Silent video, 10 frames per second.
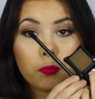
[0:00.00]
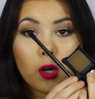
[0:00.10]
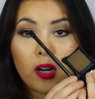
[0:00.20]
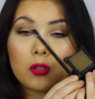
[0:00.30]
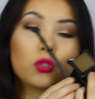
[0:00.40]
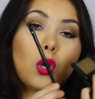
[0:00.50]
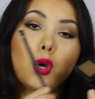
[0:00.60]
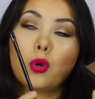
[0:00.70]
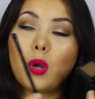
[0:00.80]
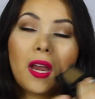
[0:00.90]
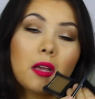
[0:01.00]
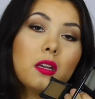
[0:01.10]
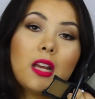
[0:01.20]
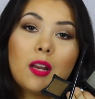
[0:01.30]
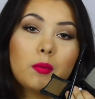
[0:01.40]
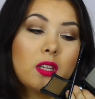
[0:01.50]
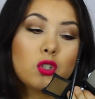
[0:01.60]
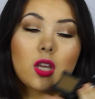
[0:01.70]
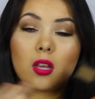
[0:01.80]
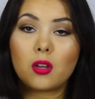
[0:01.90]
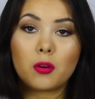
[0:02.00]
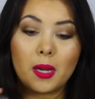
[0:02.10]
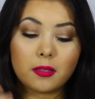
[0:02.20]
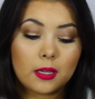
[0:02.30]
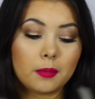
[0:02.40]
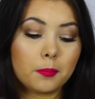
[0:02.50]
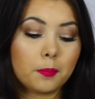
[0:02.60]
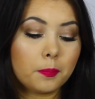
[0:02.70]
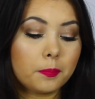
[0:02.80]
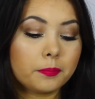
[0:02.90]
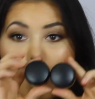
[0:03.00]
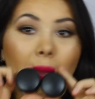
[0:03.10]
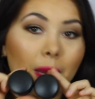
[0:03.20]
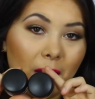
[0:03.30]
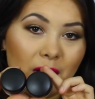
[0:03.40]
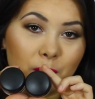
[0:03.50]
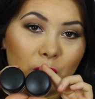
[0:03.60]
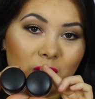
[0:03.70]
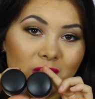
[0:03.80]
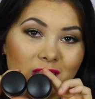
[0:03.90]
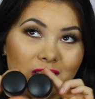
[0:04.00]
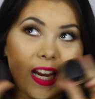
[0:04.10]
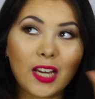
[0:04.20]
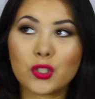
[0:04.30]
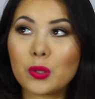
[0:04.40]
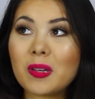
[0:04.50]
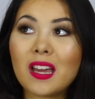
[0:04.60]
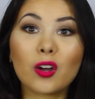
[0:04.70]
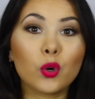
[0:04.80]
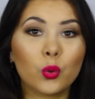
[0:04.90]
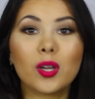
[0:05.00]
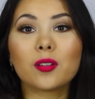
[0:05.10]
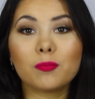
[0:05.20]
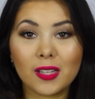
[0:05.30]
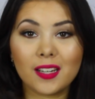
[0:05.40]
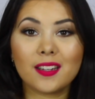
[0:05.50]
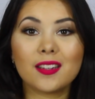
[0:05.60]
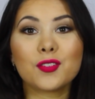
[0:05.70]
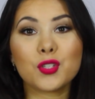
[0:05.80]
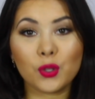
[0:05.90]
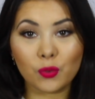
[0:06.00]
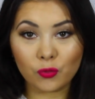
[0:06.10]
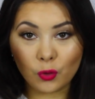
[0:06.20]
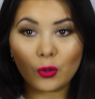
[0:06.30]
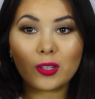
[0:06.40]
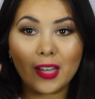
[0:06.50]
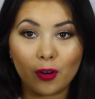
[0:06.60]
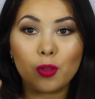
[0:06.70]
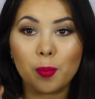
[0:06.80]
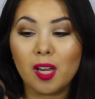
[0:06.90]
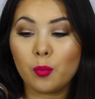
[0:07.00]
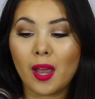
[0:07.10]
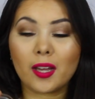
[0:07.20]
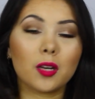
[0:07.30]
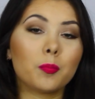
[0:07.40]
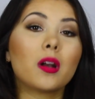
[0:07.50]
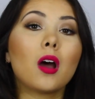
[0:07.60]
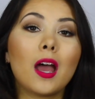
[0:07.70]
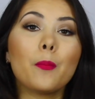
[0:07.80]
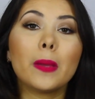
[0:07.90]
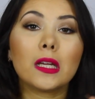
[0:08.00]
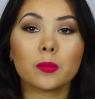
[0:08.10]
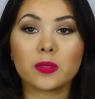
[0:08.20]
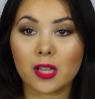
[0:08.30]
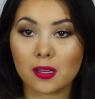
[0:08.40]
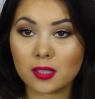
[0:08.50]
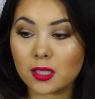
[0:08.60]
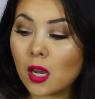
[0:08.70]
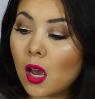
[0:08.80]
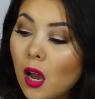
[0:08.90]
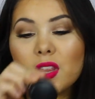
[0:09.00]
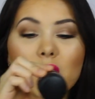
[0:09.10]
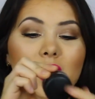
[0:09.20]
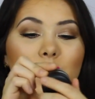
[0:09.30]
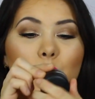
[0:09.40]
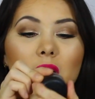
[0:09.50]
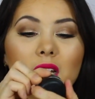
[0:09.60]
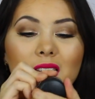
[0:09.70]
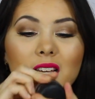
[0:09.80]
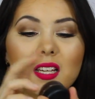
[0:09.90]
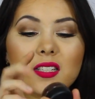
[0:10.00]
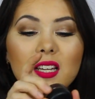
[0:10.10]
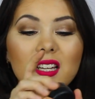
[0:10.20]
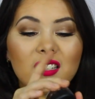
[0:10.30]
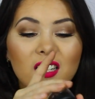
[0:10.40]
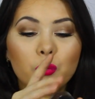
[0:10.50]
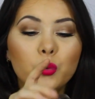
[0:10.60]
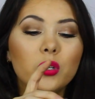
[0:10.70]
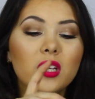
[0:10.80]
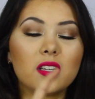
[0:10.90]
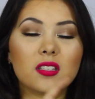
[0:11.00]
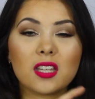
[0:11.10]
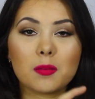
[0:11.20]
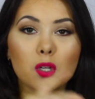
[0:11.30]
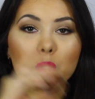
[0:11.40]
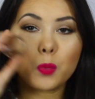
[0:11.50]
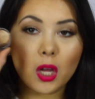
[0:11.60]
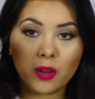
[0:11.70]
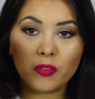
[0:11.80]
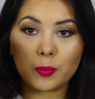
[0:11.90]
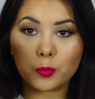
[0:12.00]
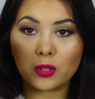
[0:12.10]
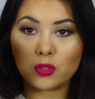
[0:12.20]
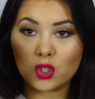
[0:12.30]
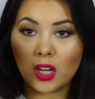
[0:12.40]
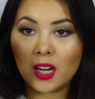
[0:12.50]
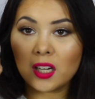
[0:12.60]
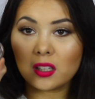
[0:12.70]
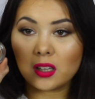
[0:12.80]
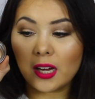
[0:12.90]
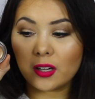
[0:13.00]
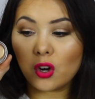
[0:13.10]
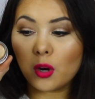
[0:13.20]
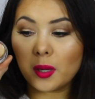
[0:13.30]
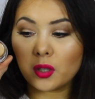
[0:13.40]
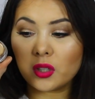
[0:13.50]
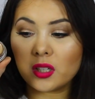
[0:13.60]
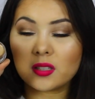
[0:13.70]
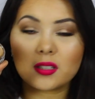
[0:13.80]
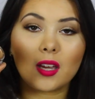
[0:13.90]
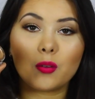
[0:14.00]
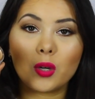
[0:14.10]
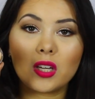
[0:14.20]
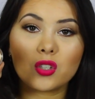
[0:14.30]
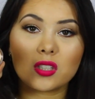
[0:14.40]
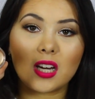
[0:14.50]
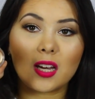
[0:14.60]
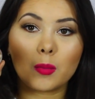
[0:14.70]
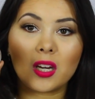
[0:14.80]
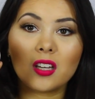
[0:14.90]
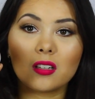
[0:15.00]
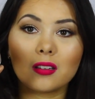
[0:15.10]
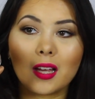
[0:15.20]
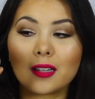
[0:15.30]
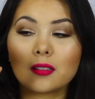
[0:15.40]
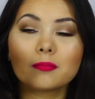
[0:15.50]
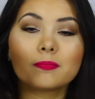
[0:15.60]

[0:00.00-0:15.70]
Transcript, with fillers: products go hand in hand with each other. They're amazing. MAC paint pots. It took me a quick minute to get on the bandwagon, but I've been obsessed. This one is Indian Wood. It is the most perfect bronze shade. Like, oh my goodness, can we just take a minute? Like,